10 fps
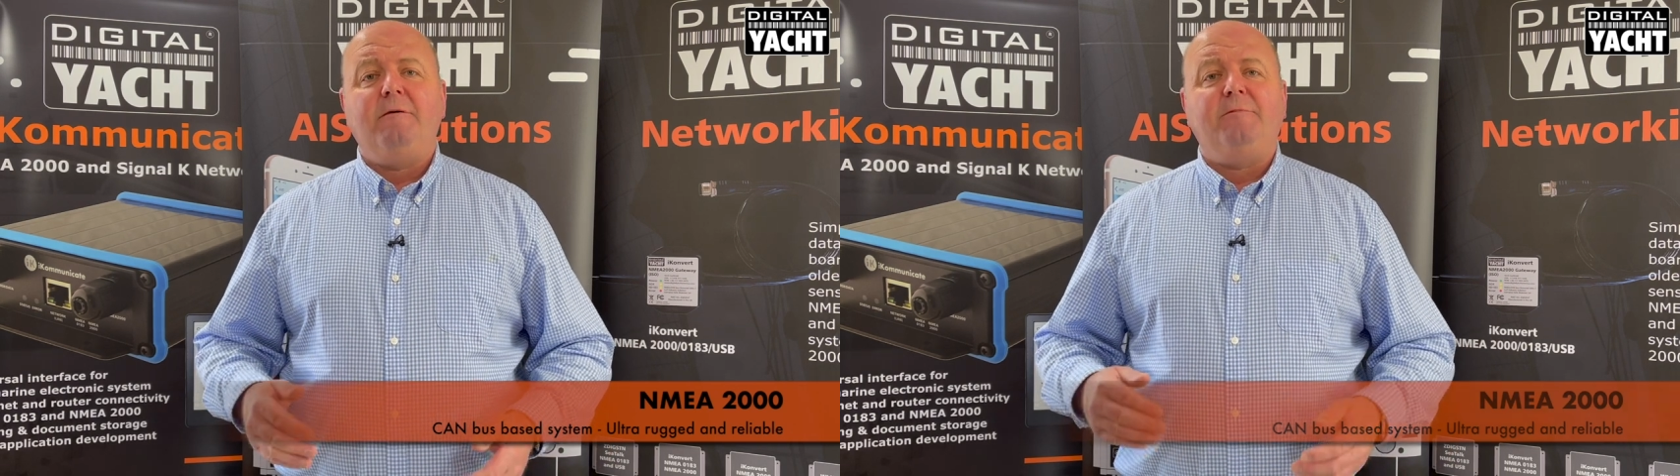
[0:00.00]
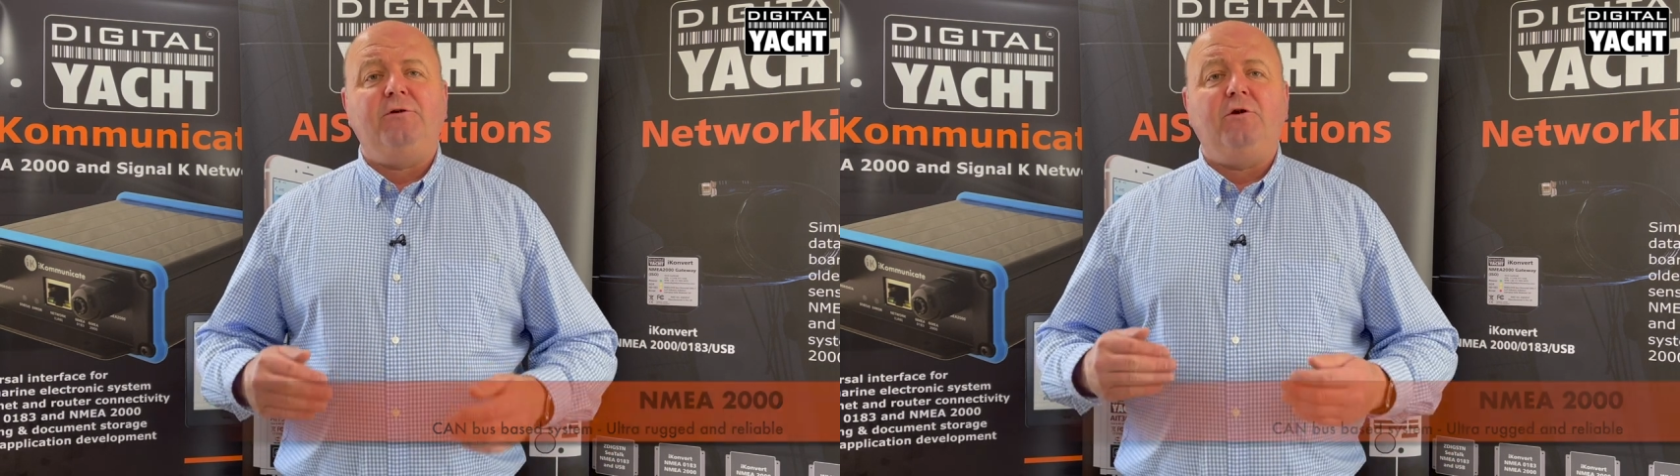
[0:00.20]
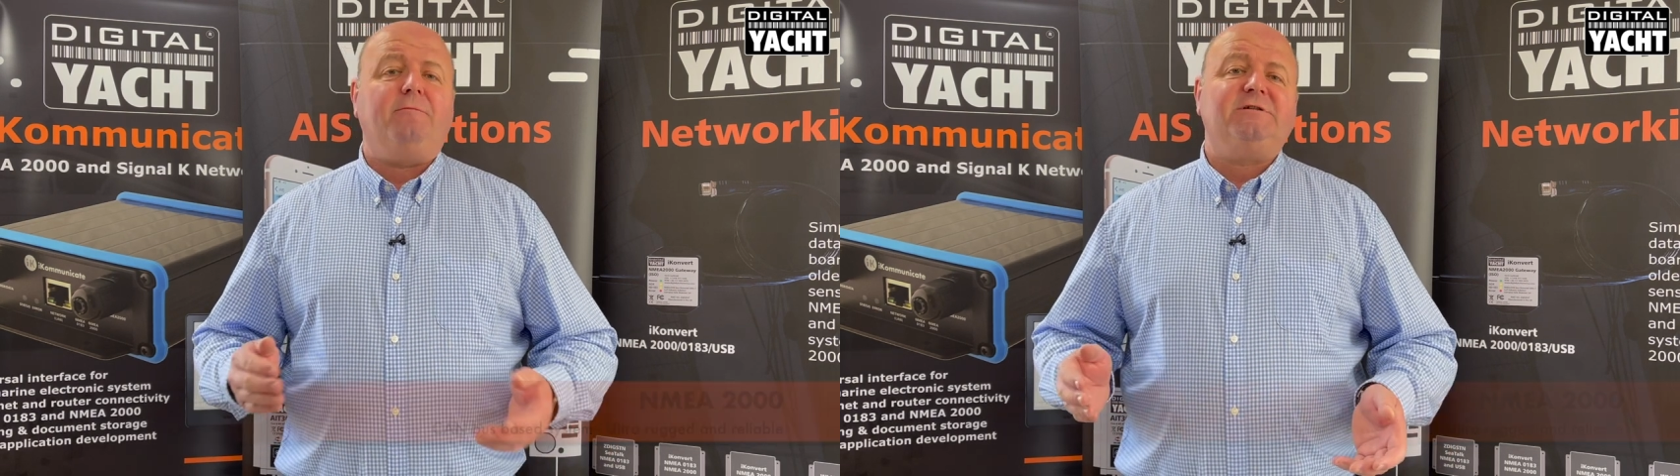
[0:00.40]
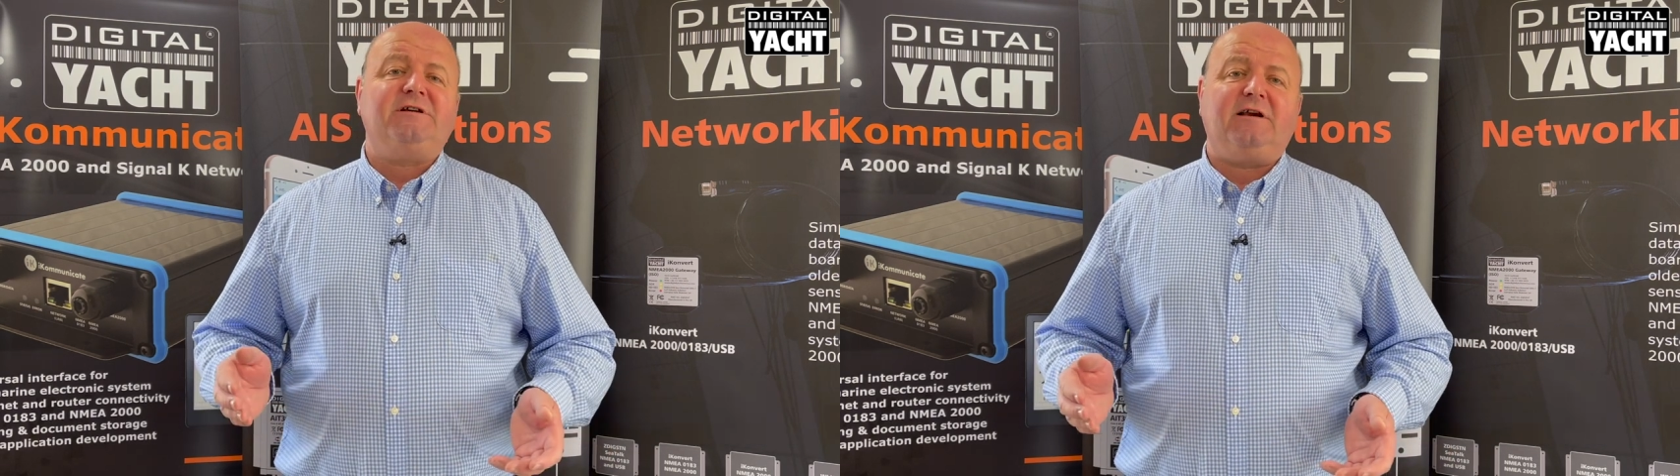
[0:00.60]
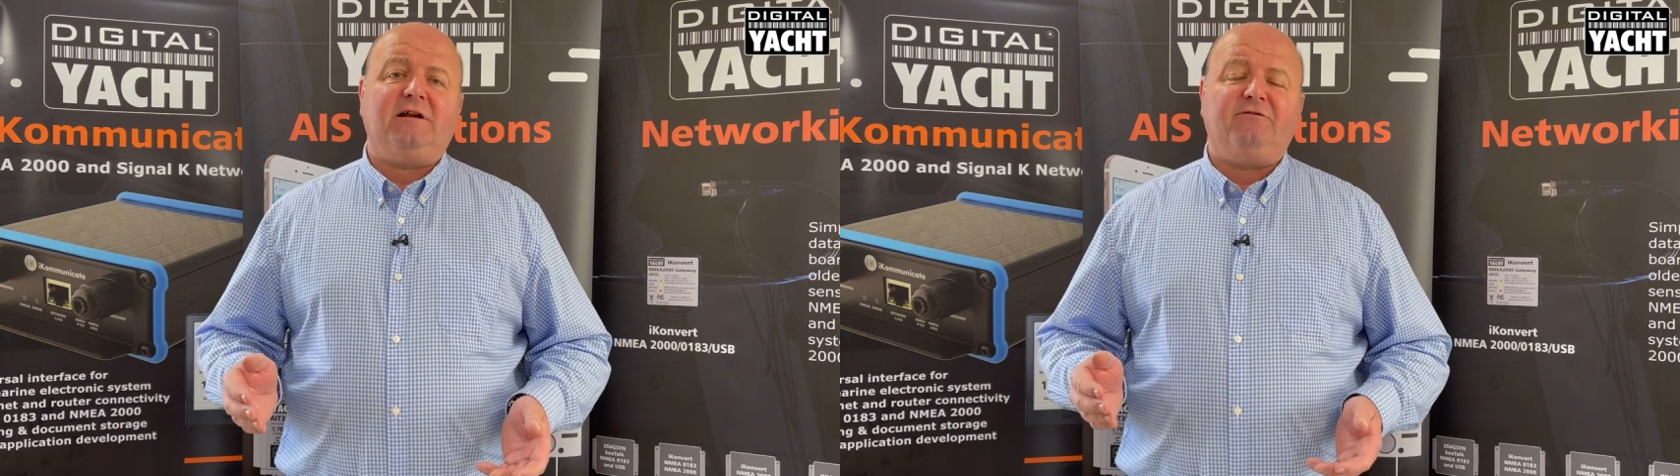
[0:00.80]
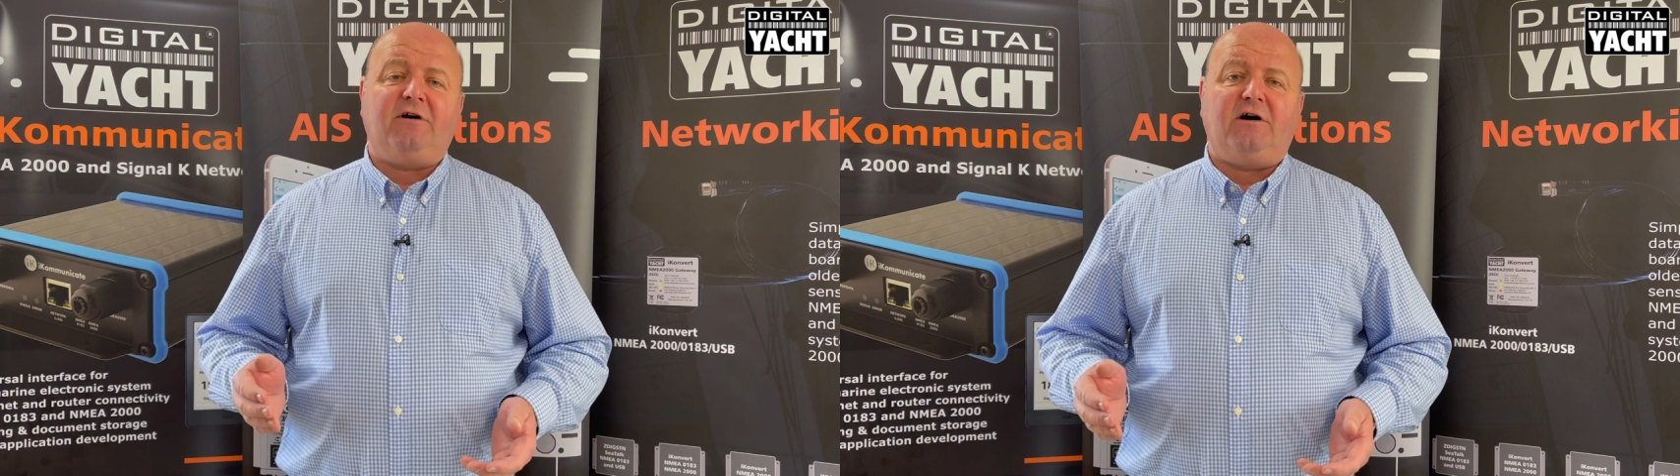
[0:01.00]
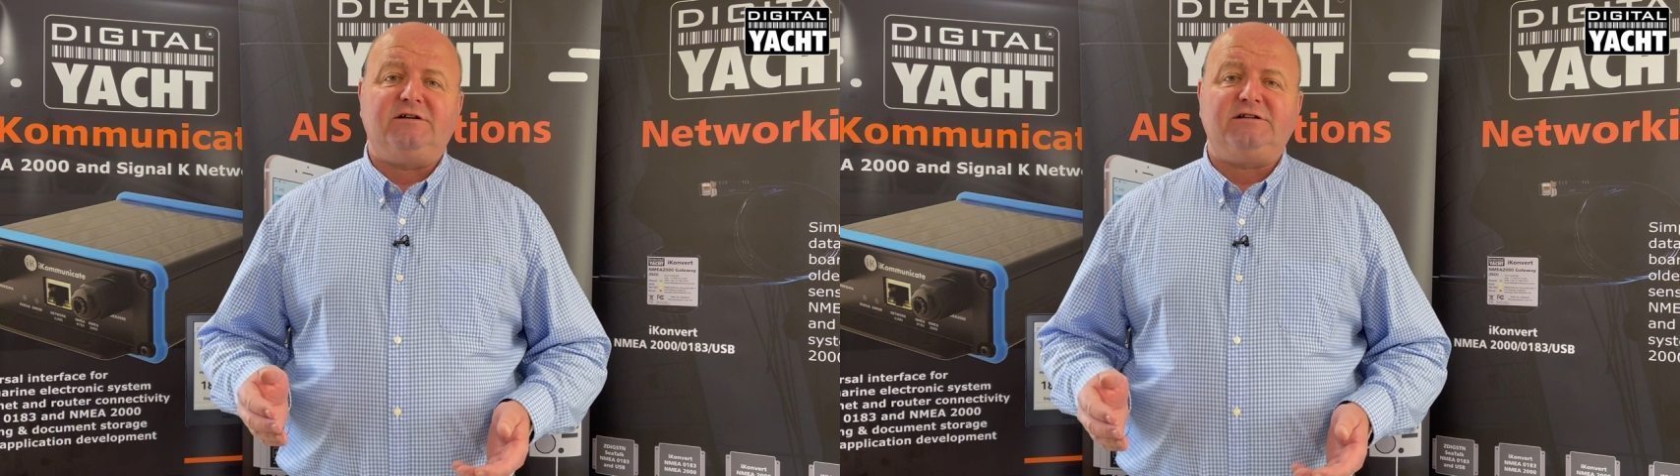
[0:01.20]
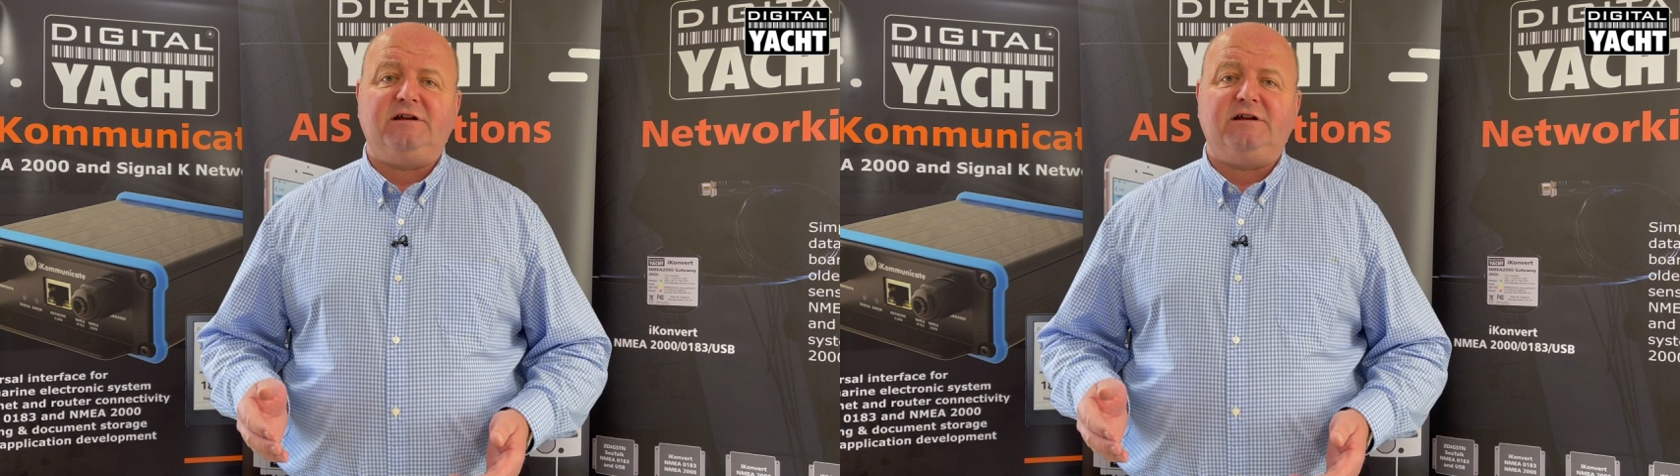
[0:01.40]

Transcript: but not particularly fast.